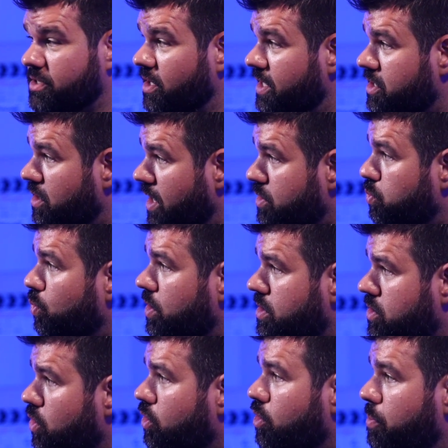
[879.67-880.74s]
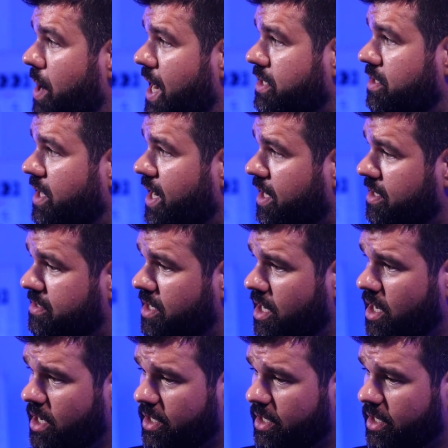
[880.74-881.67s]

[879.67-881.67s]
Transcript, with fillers: So yep. let's, let's, we'll circle back to that because,